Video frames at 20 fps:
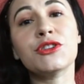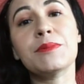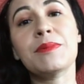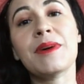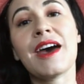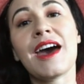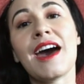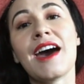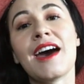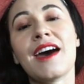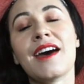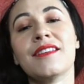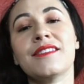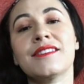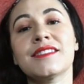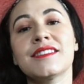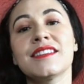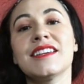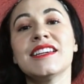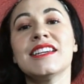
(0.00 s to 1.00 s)

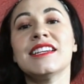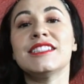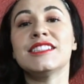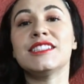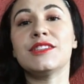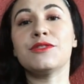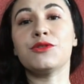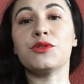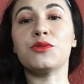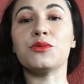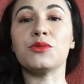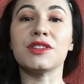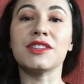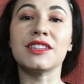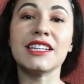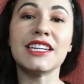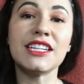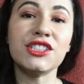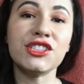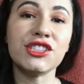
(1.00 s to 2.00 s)
paths, different
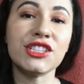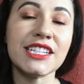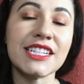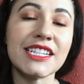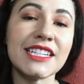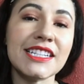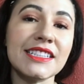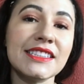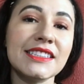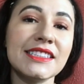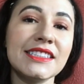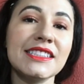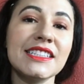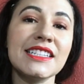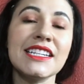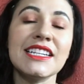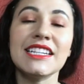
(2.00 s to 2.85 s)
religions,